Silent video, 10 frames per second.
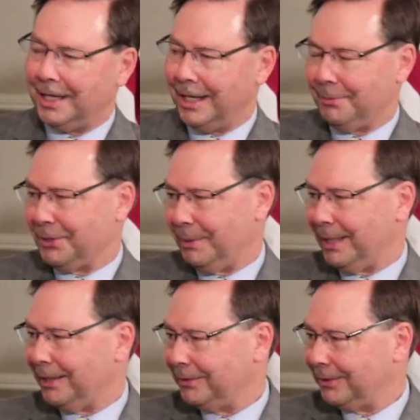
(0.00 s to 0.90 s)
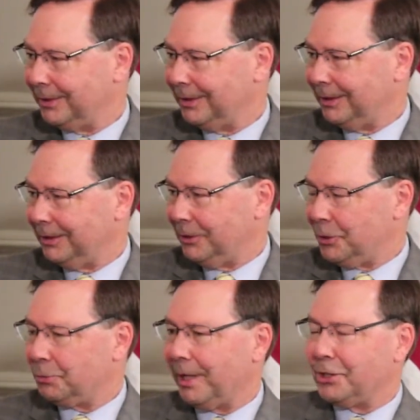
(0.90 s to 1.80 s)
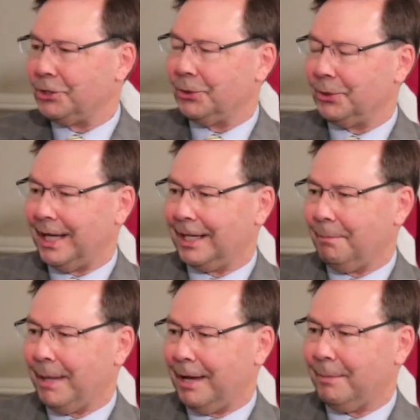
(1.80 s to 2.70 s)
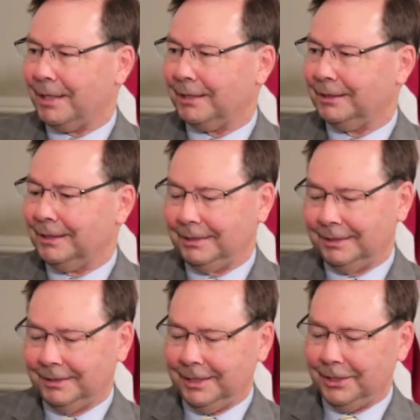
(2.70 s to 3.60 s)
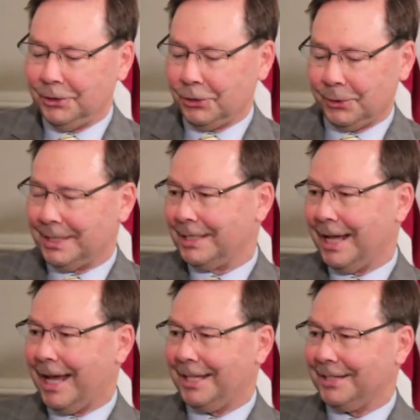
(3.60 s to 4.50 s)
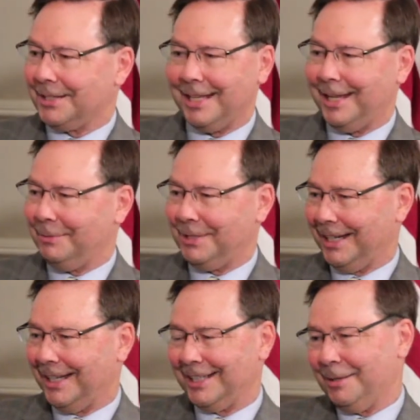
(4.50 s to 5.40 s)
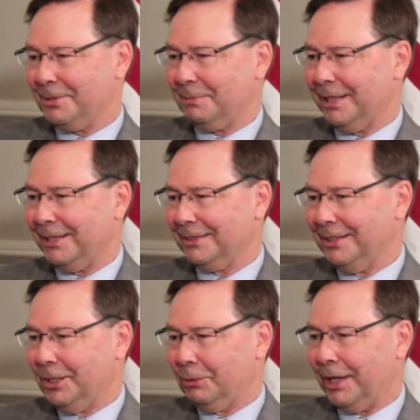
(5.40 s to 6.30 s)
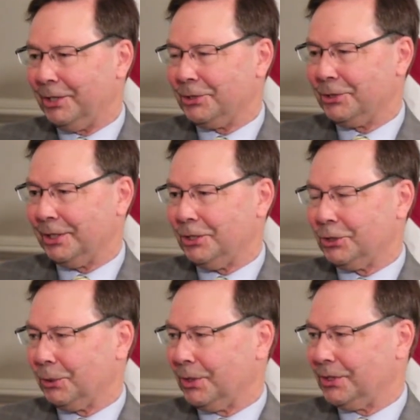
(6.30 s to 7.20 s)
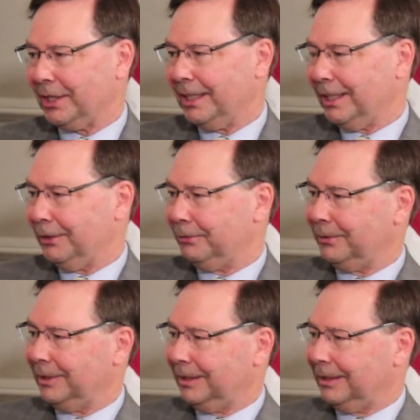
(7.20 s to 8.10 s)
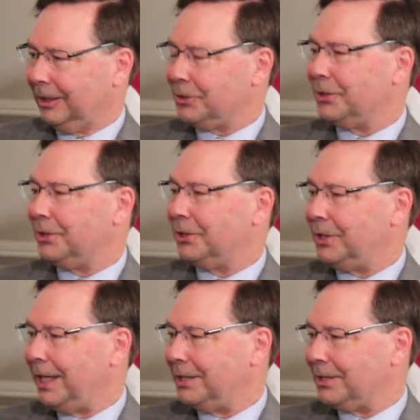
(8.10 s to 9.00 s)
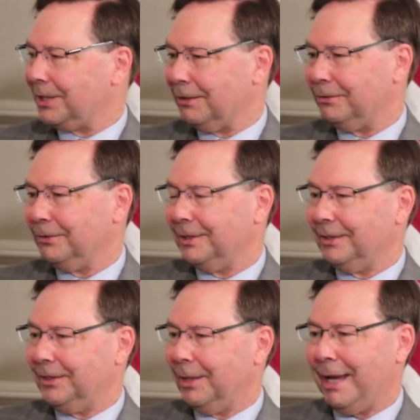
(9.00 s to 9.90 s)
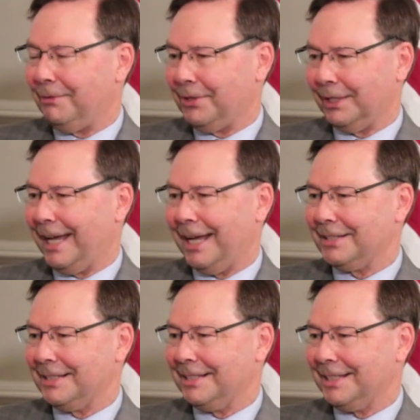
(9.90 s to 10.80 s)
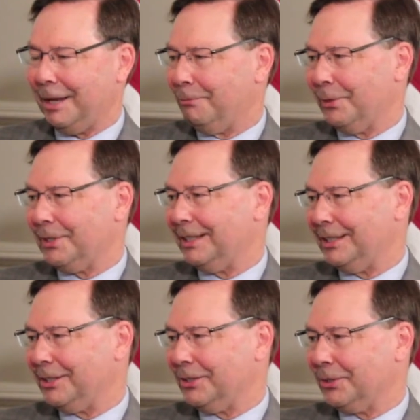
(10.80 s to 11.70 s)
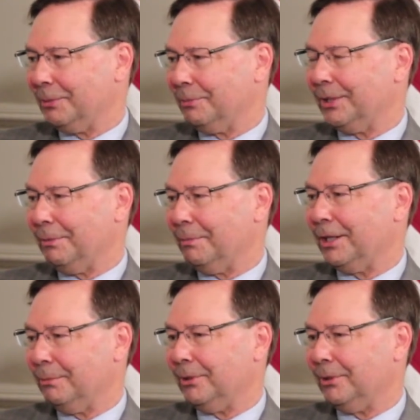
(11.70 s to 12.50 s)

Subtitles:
M. Smith, who's registered in Alabama, is or is not the same John M. Smith registered in Georgia, because the chances of them having the last same 4 digits are pretty minimal.